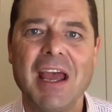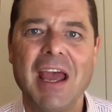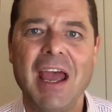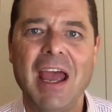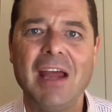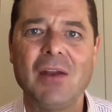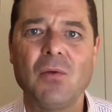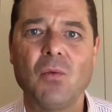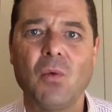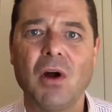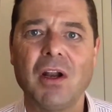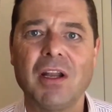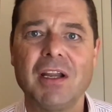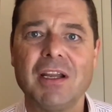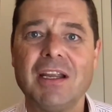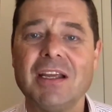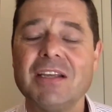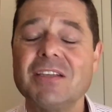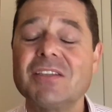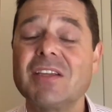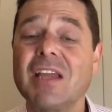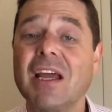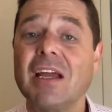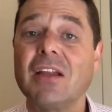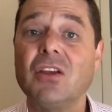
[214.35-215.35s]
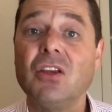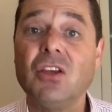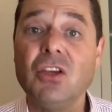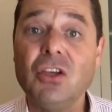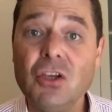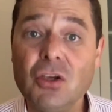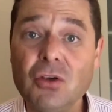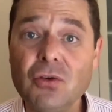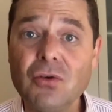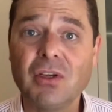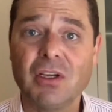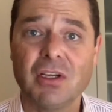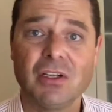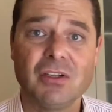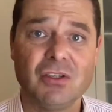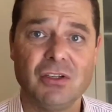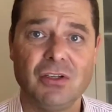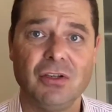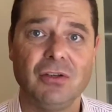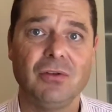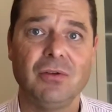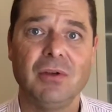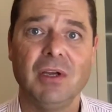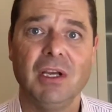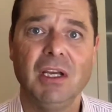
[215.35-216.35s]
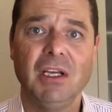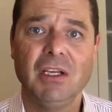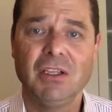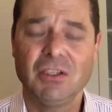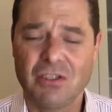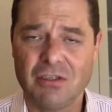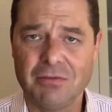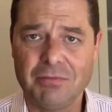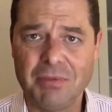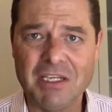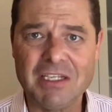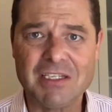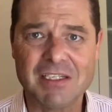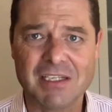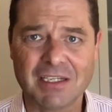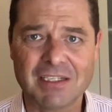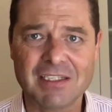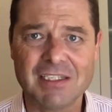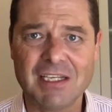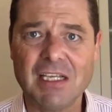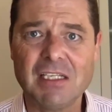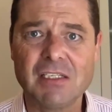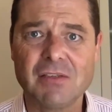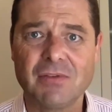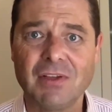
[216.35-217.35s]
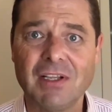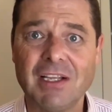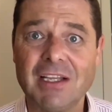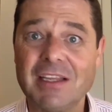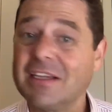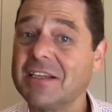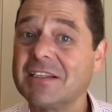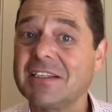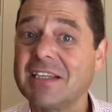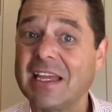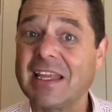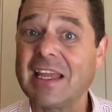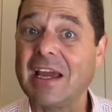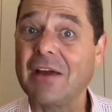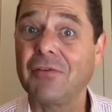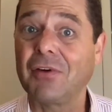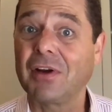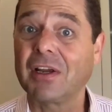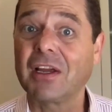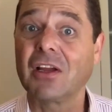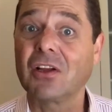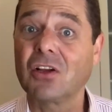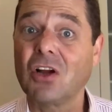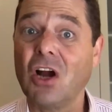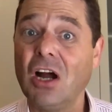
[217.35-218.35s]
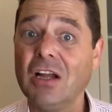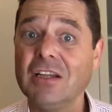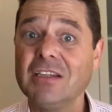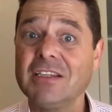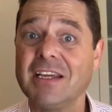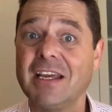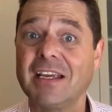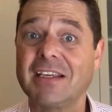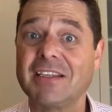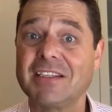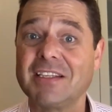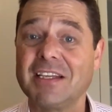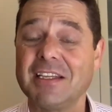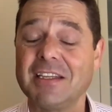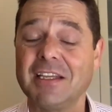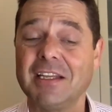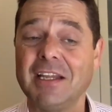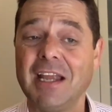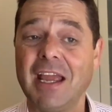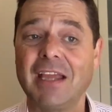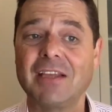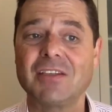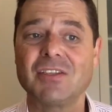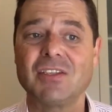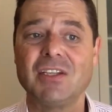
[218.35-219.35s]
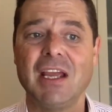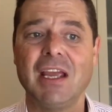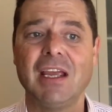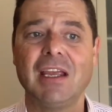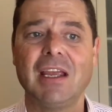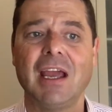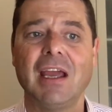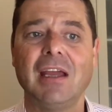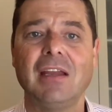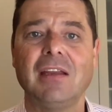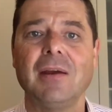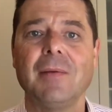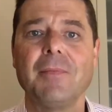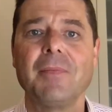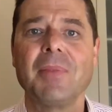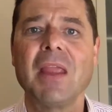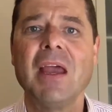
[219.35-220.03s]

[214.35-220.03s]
and what it is that you can do to be successful in the South African context in the next decade.